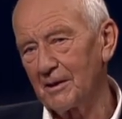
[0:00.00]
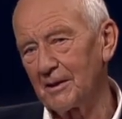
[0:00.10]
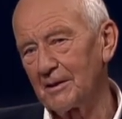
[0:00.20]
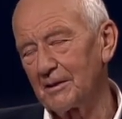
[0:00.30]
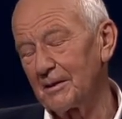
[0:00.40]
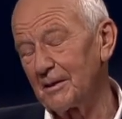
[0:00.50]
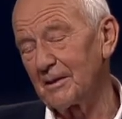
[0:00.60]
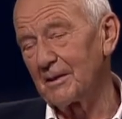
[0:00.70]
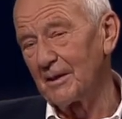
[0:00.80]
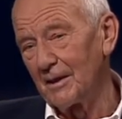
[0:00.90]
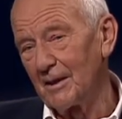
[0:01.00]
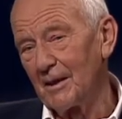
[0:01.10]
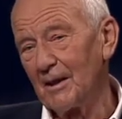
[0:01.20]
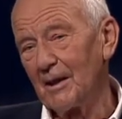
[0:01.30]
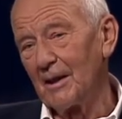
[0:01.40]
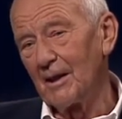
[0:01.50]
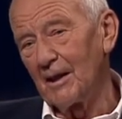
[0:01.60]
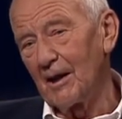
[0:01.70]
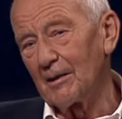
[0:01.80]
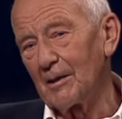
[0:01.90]
and uh,
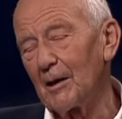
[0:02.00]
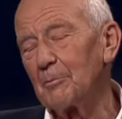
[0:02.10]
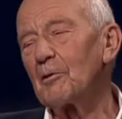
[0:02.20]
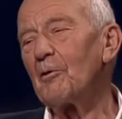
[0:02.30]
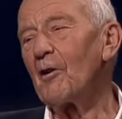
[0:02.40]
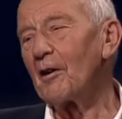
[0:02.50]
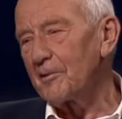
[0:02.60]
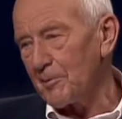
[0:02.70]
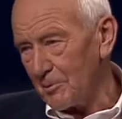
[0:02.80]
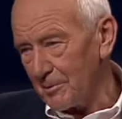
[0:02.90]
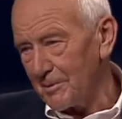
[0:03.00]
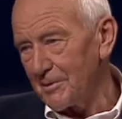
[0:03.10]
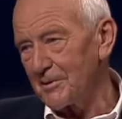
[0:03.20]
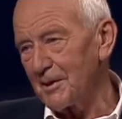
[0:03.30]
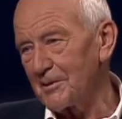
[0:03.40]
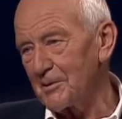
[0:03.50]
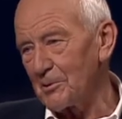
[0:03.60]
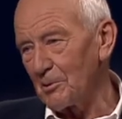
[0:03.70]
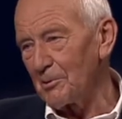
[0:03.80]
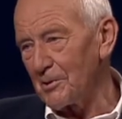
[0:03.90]
I, am quite sure that the
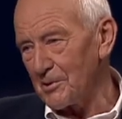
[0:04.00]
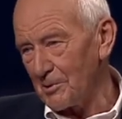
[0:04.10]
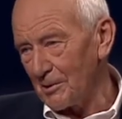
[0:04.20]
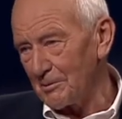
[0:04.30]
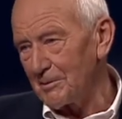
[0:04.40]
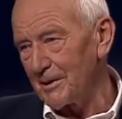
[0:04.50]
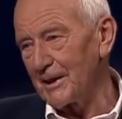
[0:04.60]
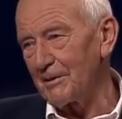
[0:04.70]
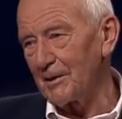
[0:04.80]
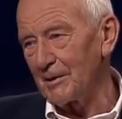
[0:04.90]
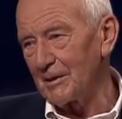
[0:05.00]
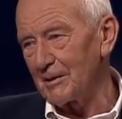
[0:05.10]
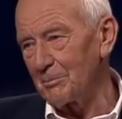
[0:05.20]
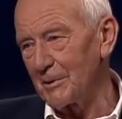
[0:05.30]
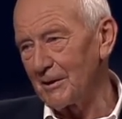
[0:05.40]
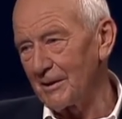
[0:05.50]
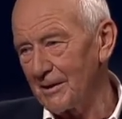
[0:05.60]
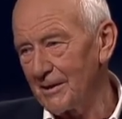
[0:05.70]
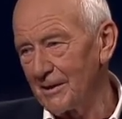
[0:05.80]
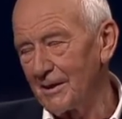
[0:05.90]
students now leaving
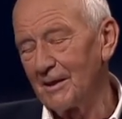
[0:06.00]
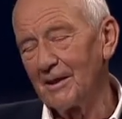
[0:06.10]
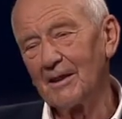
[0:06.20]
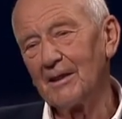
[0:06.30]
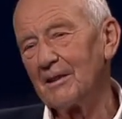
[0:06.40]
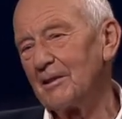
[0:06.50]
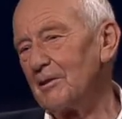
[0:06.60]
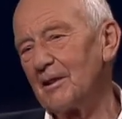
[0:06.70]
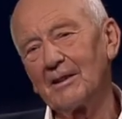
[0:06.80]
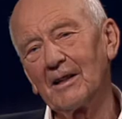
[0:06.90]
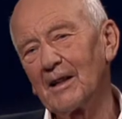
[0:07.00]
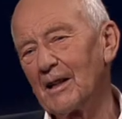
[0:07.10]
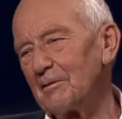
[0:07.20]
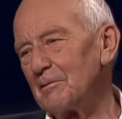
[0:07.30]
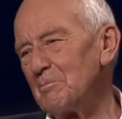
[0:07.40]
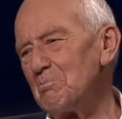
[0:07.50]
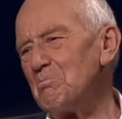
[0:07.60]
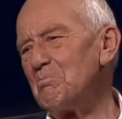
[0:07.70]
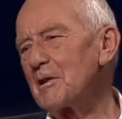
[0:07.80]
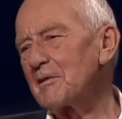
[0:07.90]
BI have
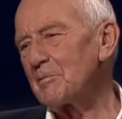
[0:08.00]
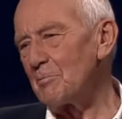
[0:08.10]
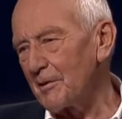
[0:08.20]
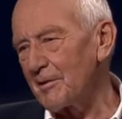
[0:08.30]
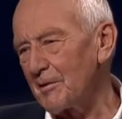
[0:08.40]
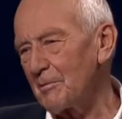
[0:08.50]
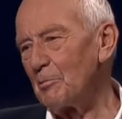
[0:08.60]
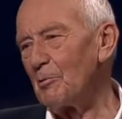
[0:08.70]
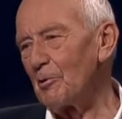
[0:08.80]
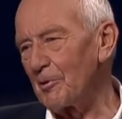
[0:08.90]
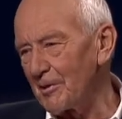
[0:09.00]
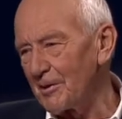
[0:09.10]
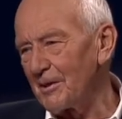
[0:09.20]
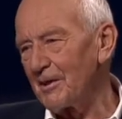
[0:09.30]
much, much more